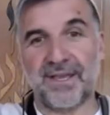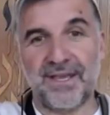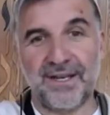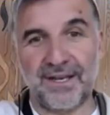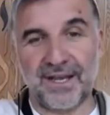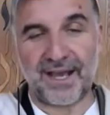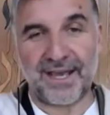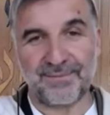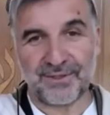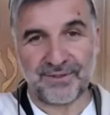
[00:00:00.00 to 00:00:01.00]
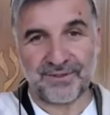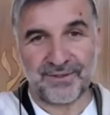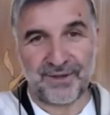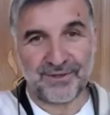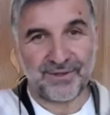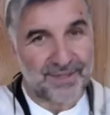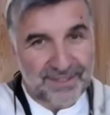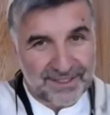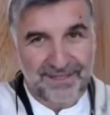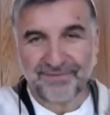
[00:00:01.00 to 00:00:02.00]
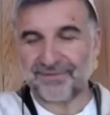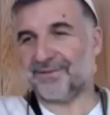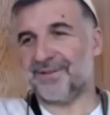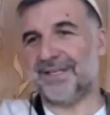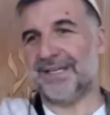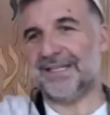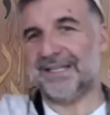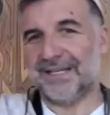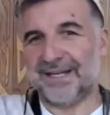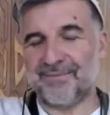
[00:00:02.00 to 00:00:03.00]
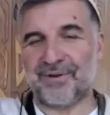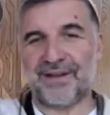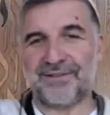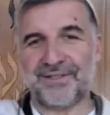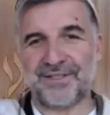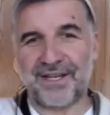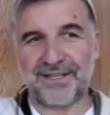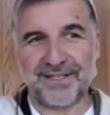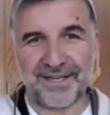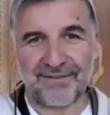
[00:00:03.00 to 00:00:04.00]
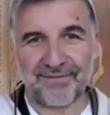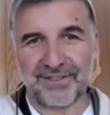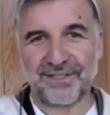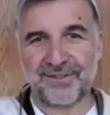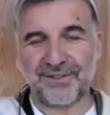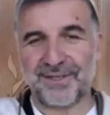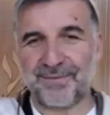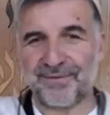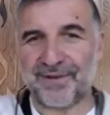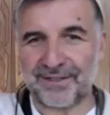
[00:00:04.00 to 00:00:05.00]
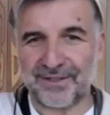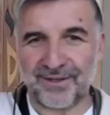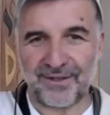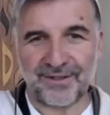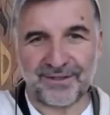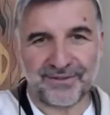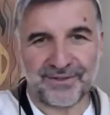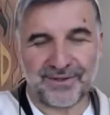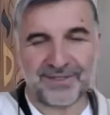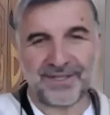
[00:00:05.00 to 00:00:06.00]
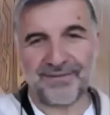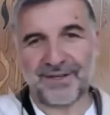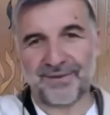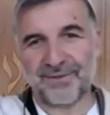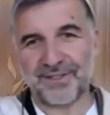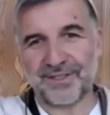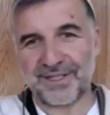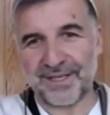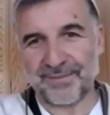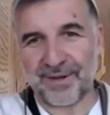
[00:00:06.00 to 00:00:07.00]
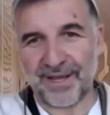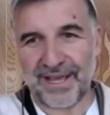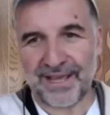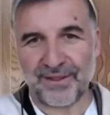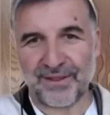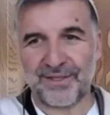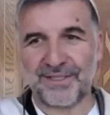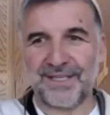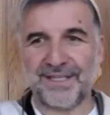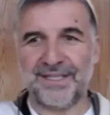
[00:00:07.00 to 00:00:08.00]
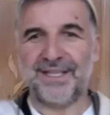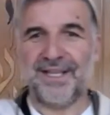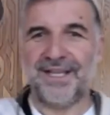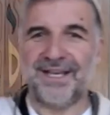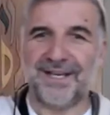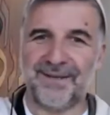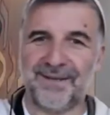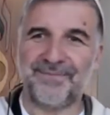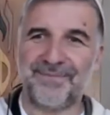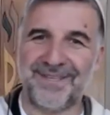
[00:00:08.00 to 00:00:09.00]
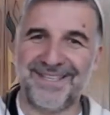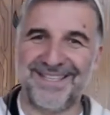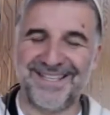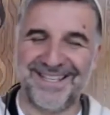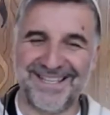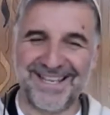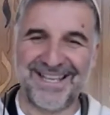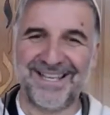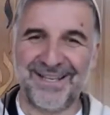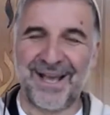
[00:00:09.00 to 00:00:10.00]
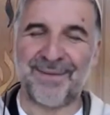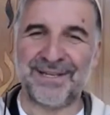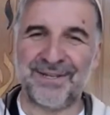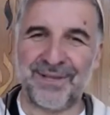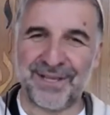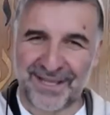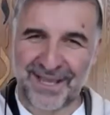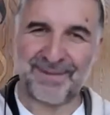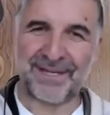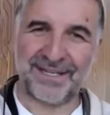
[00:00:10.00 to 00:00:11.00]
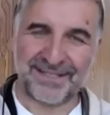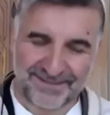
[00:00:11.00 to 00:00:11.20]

l'chaims on New Year's Eve. I'm proud to say I didn't have a single sip of alcohol on New Year's Eve, and I was asleep by 8:30. I mean, New Year came in